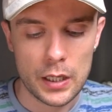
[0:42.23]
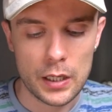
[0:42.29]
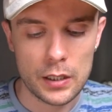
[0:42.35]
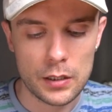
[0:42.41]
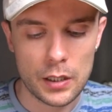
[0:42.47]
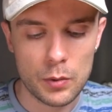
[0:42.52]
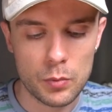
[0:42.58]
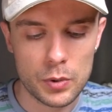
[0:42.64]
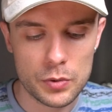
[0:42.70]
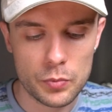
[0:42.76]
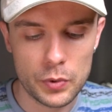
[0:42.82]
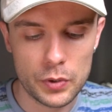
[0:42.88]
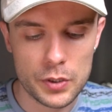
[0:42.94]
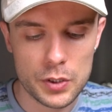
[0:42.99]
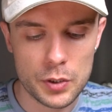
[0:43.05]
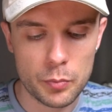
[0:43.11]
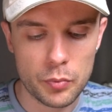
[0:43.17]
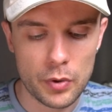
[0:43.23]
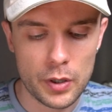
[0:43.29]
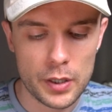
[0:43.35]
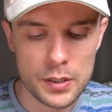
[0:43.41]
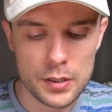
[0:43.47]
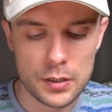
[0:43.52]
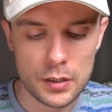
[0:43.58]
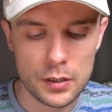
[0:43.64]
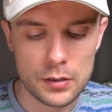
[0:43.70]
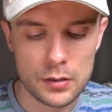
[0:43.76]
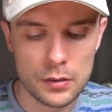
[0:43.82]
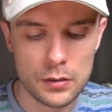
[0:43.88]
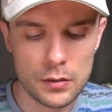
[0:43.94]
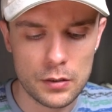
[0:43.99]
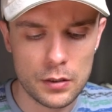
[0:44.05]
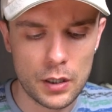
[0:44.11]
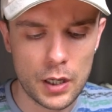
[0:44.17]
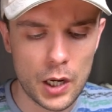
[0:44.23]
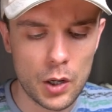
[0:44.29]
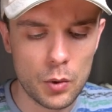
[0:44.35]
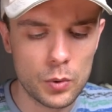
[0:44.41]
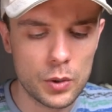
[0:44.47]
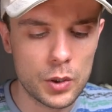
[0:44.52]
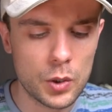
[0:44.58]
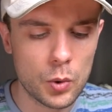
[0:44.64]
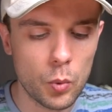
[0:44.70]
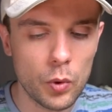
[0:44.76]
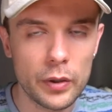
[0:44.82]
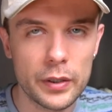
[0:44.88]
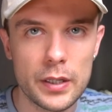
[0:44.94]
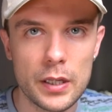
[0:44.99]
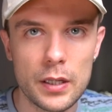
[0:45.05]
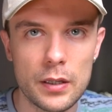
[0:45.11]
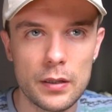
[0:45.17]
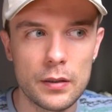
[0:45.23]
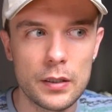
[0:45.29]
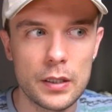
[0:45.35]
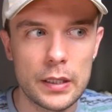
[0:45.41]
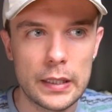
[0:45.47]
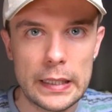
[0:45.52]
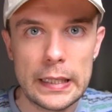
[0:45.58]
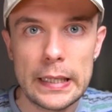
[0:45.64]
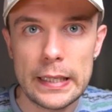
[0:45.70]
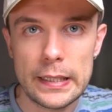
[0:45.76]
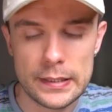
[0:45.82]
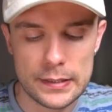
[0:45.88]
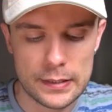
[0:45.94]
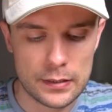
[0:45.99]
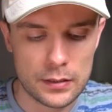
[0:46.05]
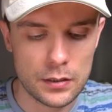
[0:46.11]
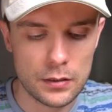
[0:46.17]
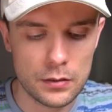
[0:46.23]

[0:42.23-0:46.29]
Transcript: and I was really surprised at uh, how good quality it is.